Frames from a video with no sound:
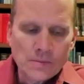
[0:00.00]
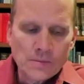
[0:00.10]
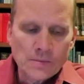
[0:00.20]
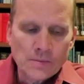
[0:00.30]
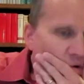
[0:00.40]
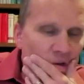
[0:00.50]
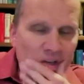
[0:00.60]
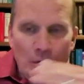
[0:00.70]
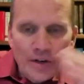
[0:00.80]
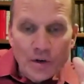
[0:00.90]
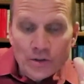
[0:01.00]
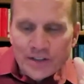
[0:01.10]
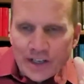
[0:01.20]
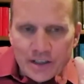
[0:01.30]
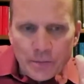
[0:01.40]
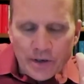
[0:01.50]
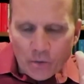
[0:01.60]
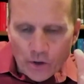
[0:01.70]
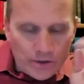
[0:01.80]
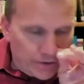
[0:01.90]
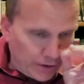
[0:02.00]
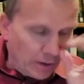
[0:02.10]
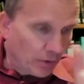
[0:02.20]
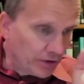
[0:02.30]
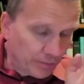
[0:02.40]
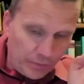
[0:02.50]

Yeah, so so in the Old Testament it was it was